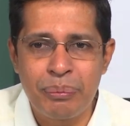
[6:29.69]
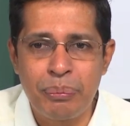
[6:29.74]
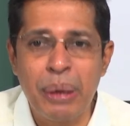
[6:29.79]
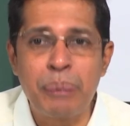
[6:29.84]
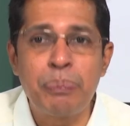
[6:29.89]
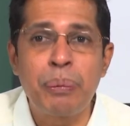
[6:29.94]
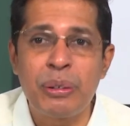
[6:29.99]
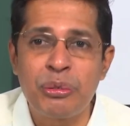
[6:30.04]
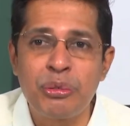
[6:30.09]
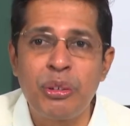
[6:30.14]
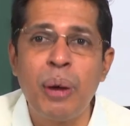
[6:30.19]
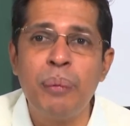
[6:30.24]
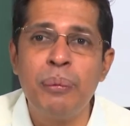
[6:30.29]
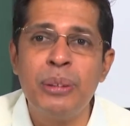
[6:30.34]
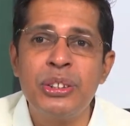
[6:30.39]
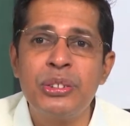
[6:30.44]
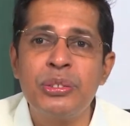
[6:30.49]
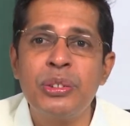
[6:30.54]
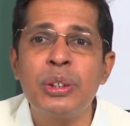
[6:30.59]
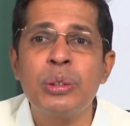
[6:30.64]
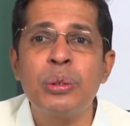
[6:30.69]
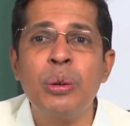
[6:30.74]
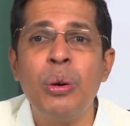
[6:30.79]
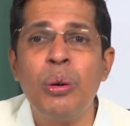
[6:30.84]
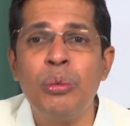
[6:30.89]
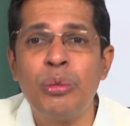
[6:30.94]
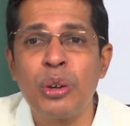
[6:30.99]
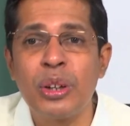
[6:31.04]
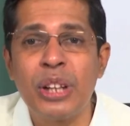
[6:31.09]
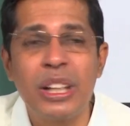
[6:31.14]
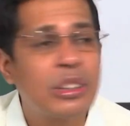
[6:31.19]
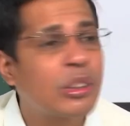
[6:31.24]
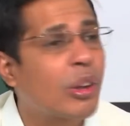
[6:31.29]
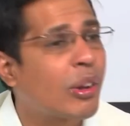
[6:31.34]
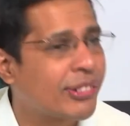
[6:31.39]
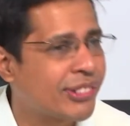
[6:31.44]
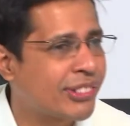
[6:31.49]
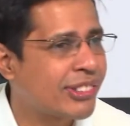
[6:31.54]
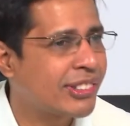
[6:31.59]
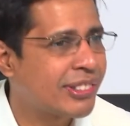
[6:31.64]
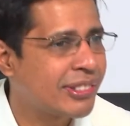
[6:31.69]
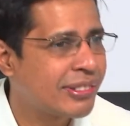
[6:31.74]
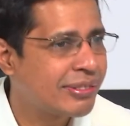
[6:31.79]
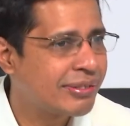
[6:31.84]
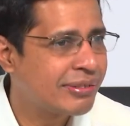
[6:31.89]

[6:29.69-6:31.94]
My performance will go for a toss.